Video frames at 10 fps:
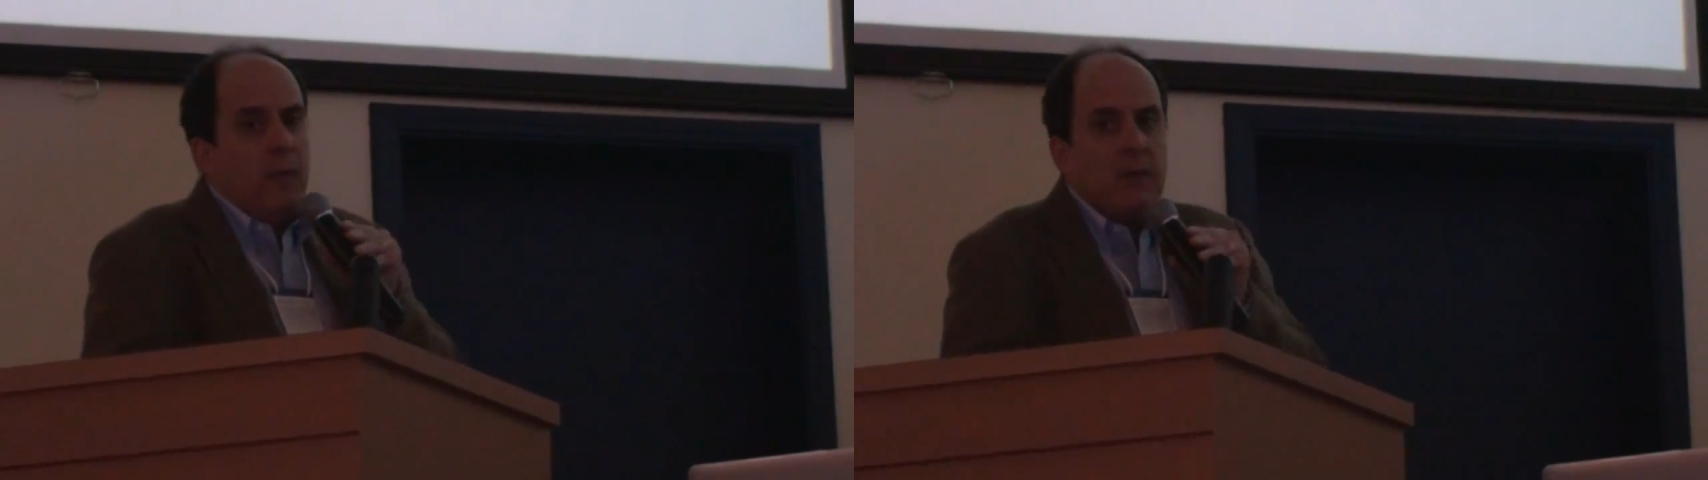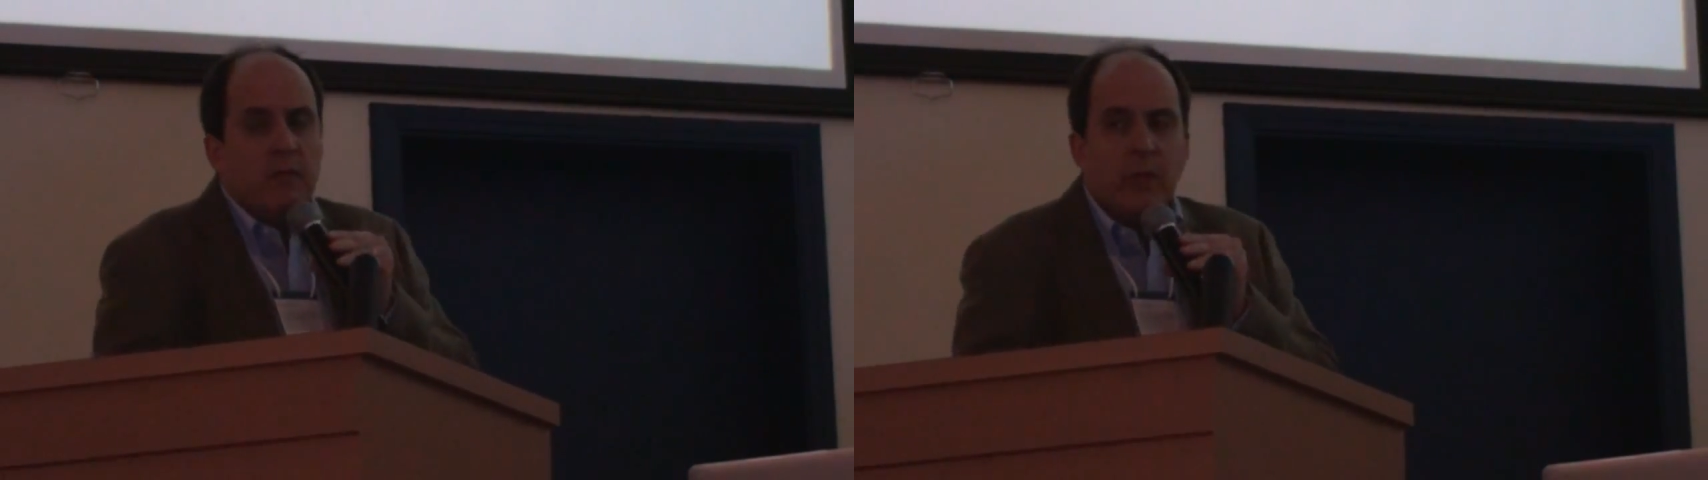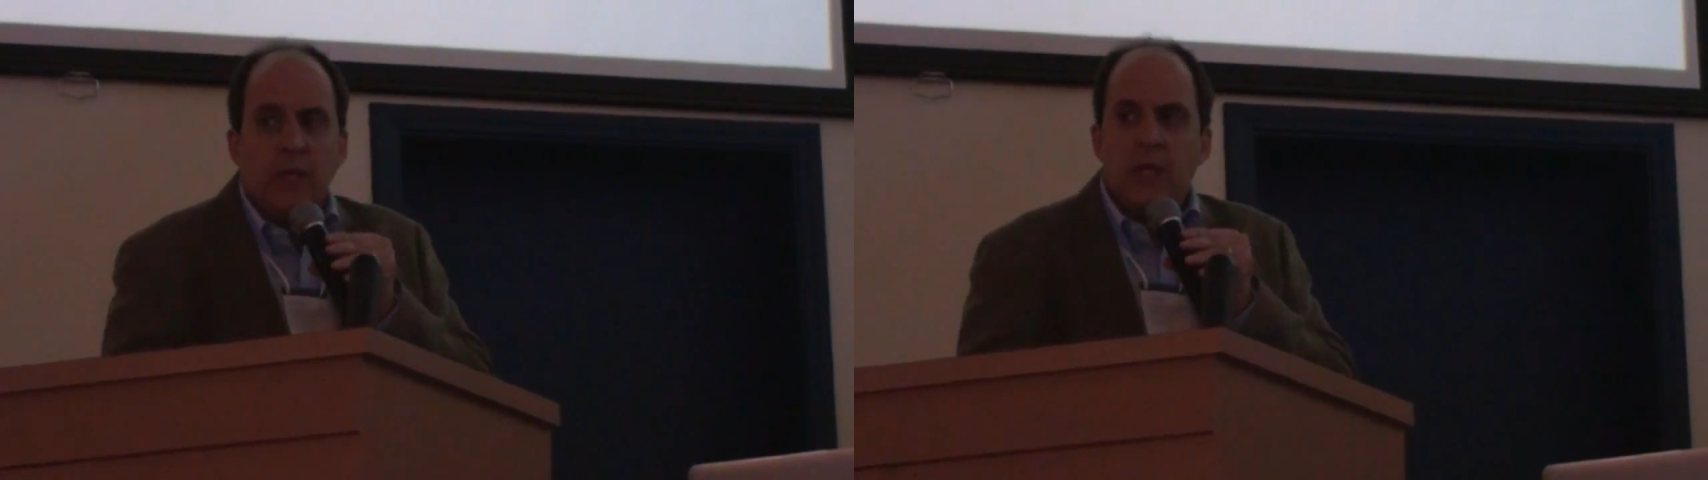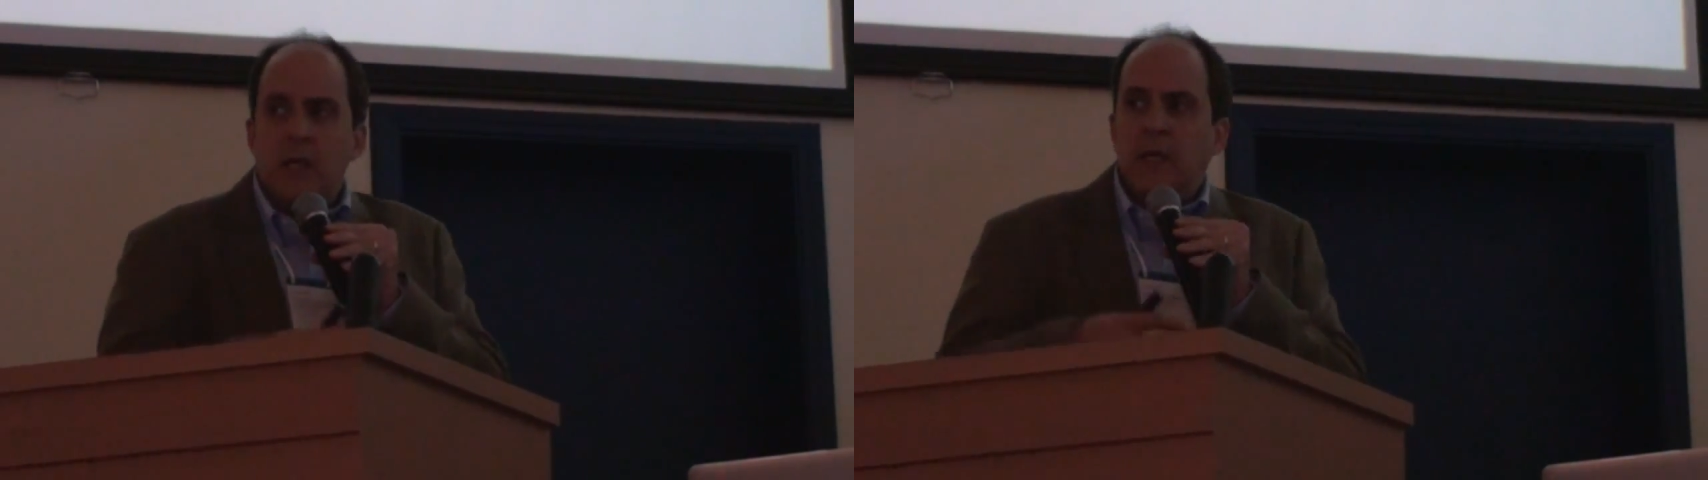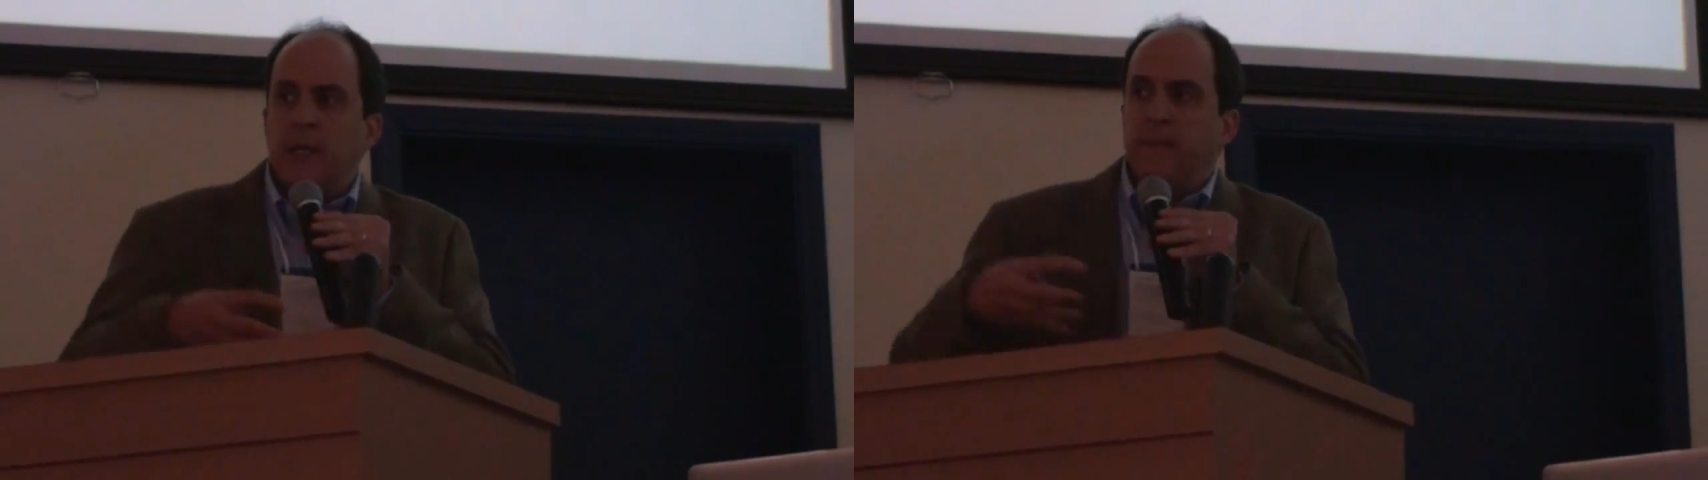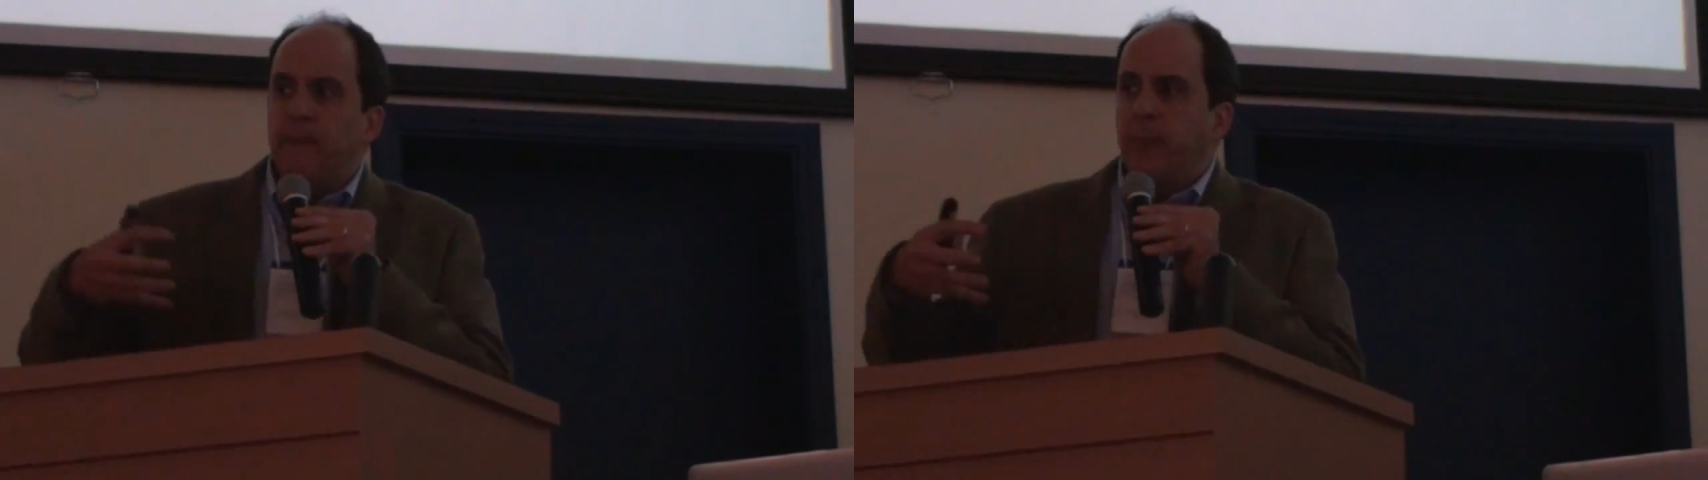we